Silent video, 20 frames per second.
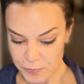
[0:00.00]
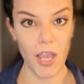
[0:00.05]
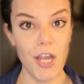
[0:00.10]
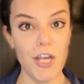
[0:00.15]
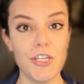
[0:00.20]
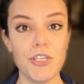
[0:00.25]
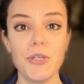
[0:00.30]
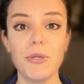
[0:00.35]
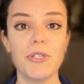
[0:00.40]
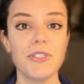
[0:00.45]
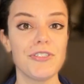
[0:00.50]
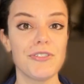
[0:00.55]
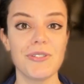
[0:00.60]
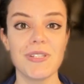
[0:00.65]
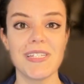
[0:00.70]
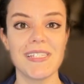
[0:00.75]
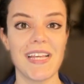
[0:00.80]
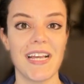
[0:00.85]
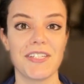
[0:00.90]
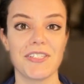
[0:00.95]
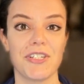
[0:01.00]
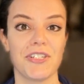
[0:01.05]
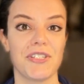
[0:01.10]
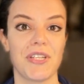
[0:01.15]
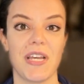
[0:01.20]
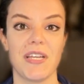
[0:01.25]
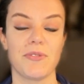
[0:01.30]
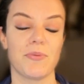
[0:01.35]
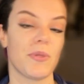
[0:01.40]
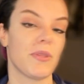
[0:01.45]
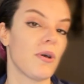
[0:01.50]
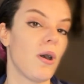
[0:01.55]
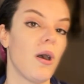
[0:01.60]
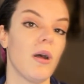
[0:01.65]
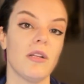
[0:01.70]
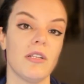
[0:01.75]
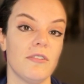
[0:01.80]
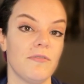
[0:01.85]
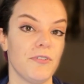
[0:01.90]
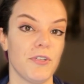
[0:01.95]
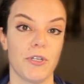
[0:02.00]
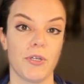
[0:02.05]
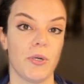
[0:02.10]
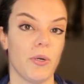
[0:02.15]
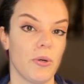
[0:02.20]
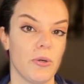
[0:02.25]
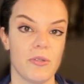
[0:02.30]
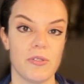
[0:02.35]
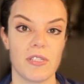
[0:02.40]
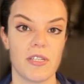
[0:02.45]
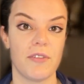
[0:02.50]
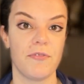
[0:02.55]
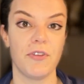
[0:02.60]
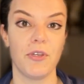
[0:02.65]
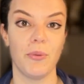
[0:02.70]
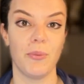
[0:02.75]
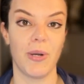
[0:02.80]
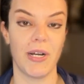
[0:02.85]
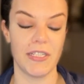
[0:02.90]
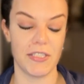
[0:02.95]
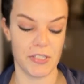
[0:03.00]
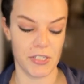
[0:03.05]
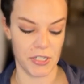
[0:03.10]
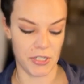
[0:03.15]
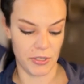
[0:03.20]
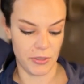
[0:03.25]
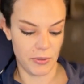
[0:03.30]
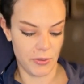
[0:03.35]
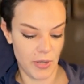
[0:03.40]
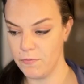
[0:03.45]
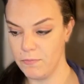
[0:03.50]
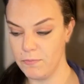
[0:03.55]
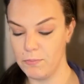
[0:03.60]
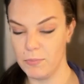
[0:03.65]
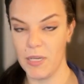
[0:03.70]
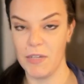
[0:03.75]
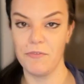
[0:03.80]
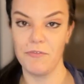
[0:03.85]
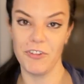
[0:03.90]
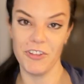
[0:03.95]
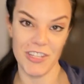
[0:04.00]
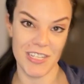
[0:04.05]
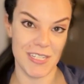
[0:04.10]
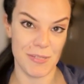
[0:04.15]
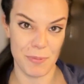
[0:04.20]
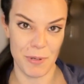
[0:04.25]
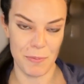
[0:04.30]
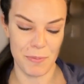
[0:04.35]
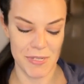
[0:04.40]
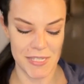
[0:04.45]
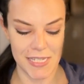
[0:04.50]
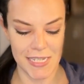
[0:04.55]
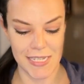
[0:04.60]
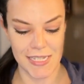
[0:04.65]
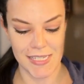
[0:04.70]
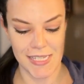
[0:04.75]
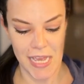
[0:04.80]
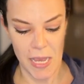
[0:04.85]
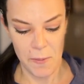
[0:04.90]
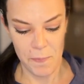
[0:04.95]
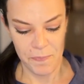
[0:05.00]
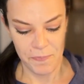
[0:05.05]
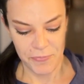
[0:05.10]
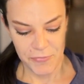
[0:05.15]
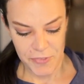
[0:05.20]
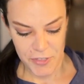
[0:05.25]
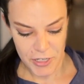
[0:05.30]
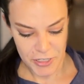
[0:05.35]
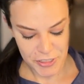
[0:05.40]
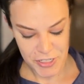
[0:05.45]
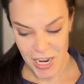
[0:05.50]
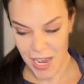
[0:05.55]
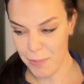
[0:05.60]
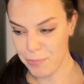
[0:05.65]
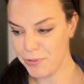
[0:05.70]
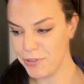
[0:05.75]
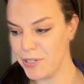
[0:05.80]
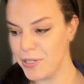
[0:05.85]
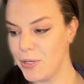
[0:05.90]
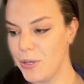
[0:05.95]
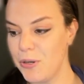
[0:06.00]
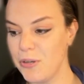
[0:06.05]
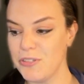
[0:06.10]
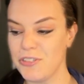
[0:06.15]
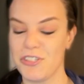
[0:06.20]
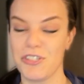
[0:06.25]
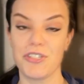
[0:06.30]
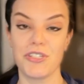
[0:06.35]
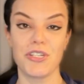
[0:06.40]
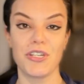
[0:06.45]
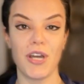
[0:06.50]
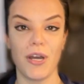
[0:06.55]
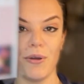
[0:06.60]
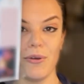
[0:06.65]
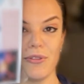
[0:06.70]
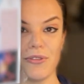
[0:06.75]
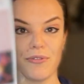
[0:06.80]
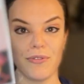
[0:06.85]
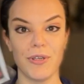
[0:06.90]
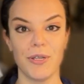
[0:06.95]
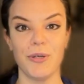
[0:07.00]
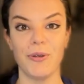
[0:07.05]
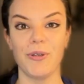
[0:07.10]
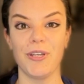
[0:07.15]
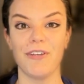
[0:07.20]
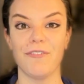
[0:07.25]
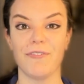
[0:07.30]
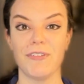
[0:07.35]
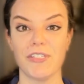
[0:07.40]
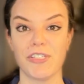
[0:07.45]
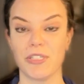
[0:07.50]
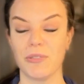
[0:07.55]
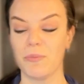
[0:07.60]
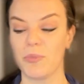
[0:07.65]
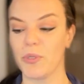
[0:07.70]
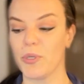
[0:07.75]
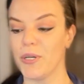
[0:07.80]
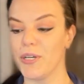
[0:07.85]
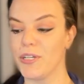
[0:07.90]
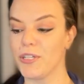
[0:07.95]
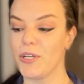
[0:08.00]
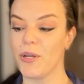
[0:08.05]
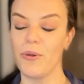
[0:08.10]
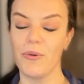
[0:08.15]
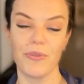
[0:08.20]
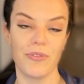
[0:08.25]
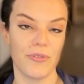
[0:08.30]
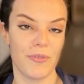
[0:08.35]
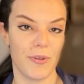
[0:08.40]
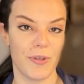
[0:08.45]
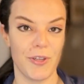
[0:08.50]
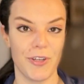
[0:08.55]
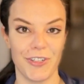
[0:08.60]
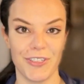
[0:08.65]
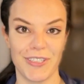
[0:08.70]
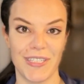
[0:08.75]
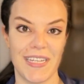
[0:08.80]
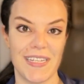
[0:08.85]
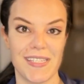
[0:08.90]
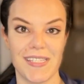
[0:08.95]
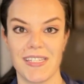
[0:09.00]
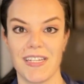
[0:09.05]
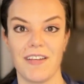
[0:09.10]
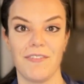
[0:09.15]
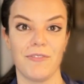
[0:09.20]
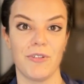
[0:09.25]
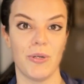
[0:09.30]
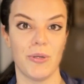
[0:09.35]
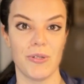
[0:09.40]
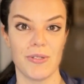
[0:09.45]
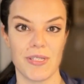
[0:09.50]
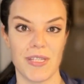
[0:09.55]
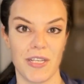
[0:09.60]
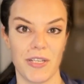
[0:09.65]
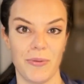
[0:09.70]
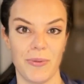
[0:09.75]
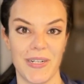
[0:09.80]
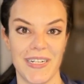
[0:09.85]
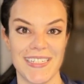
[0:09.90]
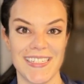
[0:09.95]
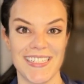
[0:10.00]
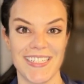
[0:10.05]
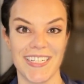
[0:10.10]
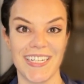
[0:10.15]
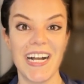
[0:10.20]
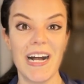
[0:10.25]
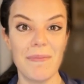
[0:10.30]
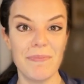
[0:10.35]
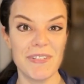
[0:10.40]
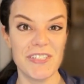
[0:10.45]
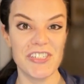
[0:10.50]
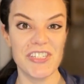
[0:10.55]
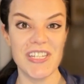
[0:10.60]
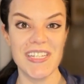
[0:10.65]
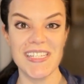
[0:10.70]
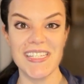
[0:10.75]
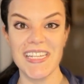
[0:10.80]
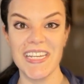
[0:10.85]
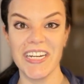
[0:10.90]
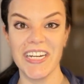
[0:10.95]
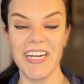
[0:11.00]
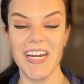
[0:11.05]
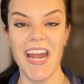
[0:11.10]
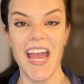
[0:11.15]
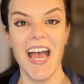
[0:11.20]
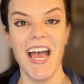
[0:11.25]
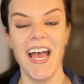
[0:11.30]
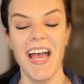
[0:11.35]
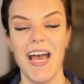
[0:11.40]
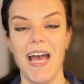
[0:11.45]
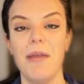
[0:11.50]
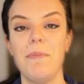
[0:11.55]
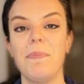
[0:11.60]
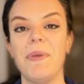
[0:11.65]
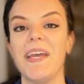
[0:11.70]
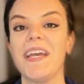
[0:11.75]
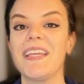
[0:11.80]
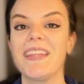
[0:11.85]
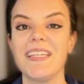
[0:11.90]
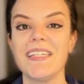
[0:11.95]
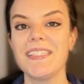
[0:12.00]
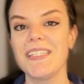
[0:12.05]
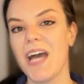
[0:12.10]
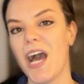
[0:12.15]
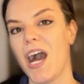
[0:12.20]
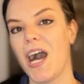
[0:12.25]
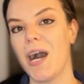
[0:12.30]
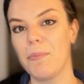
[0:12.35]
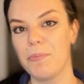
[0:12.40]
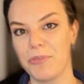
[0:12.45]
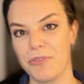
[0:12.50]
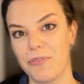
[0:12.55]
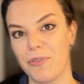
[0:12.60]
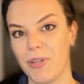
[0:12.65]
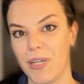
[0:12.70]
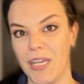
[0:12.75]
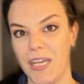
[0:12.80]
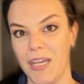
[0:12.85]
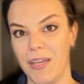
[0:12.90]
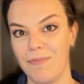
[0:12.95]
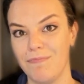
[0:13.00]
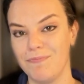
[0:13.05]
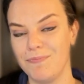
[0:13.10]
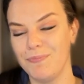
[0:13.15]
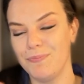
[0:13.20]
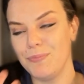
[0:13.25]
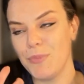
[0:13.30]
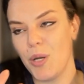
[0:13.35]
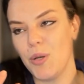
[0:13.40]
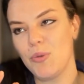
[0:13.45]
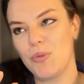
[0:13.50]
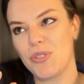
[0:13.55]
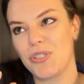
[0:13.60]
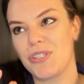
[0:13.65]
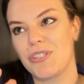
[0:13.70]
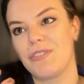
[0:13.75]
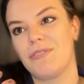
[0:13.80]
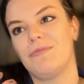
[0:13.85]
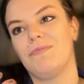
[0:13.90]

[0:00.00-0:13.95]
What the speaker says: you can do this exercise with all of your goals if you want to. But for these purposes, your top 3 goals, just go through your vision board, go through your list of goals that you wanted to accomplish this year, and pick the top 3 most